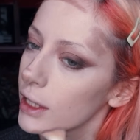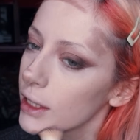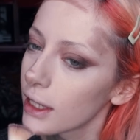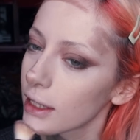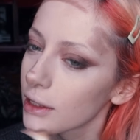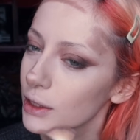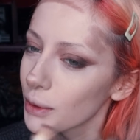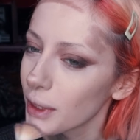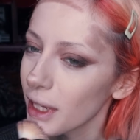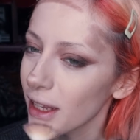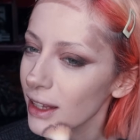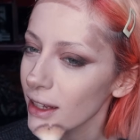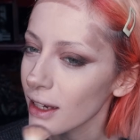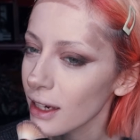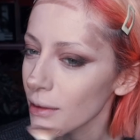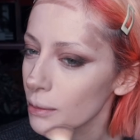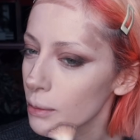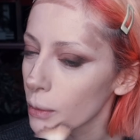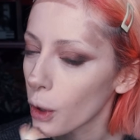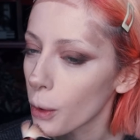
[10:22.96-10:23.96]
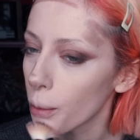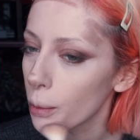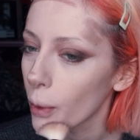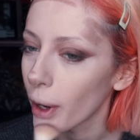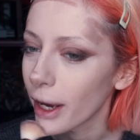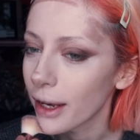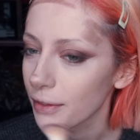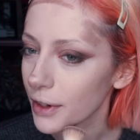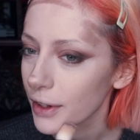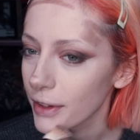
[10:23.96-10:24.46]
Yeah, so when I think of
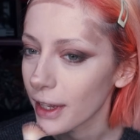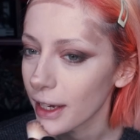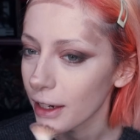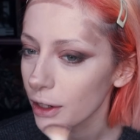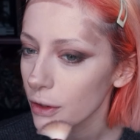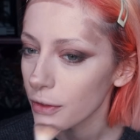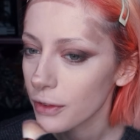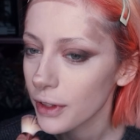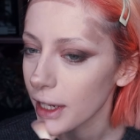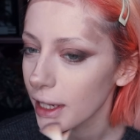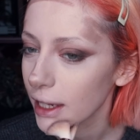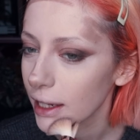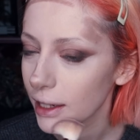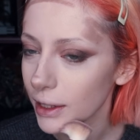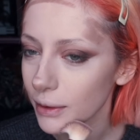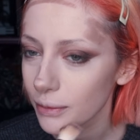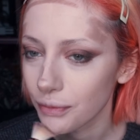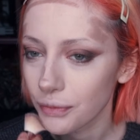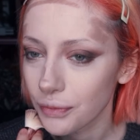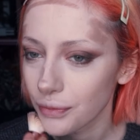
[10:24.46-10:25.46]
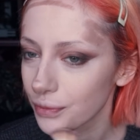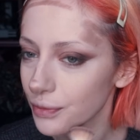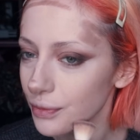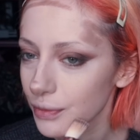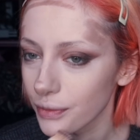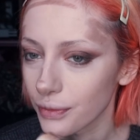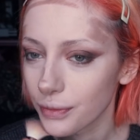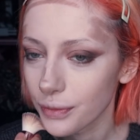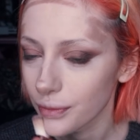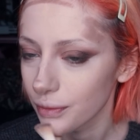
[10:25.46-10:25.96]
Mobwife, I think of like
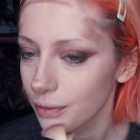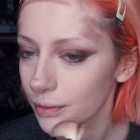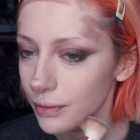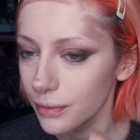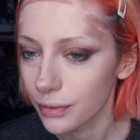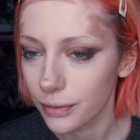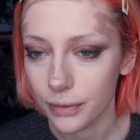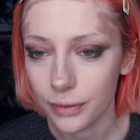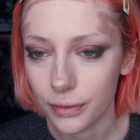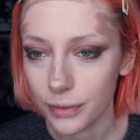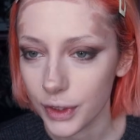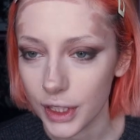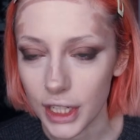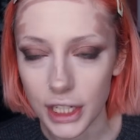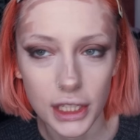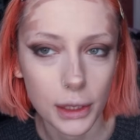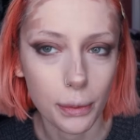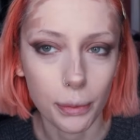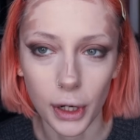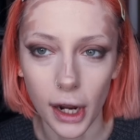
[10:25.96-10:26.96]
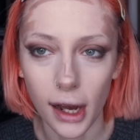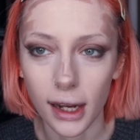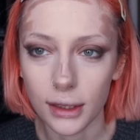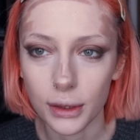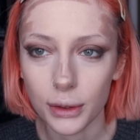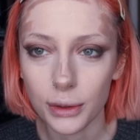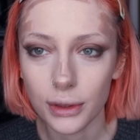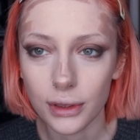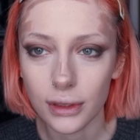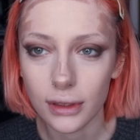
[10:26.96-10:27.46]
The
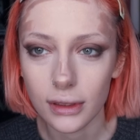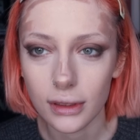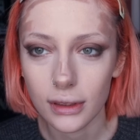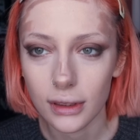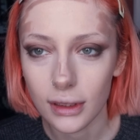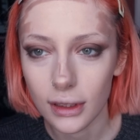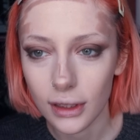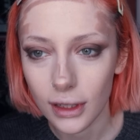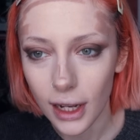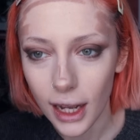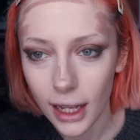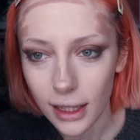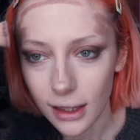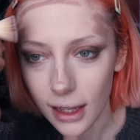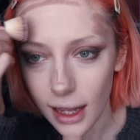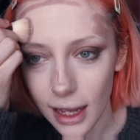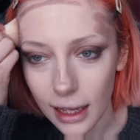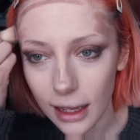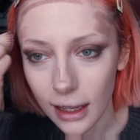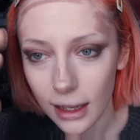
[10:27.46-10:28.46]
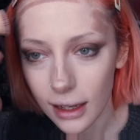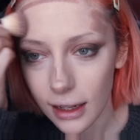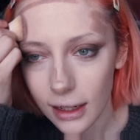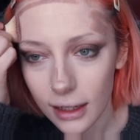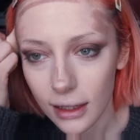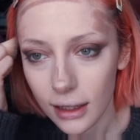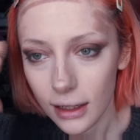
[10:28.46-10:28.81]
Sopranos, and like